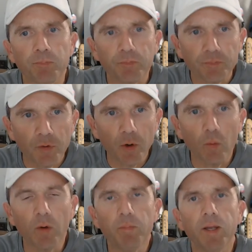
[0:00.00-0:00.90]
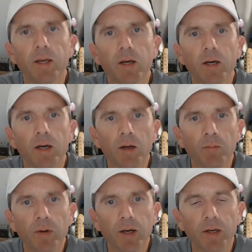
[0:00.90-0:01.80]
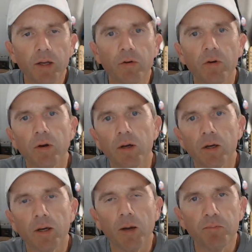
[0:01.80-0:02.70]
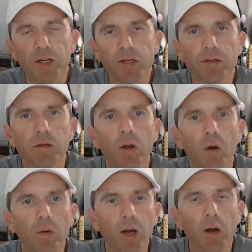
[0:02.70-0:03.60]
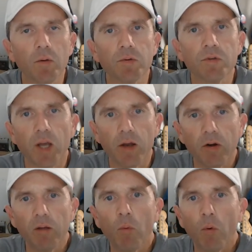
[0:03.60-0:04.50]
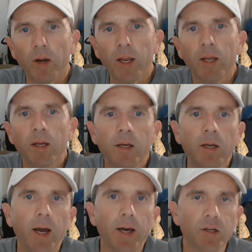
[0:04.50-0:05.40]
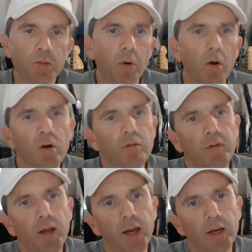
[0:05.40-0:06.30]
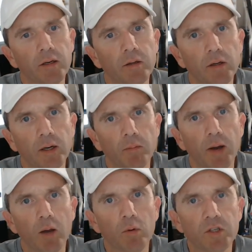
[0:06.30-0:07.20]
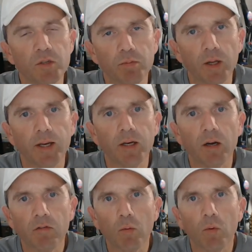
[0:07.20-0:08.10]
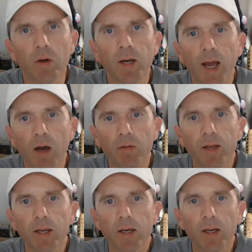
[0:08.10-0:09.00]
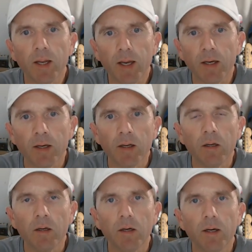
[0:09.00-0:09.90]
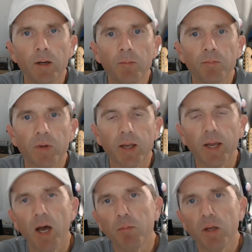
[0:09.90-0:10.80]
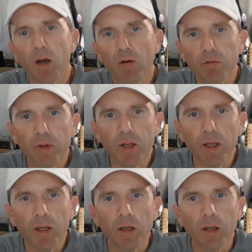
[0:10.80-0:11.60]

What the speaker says: there will be another update going out Saturday morning. And as part of that, I will explain to everyone how they can get a copy of the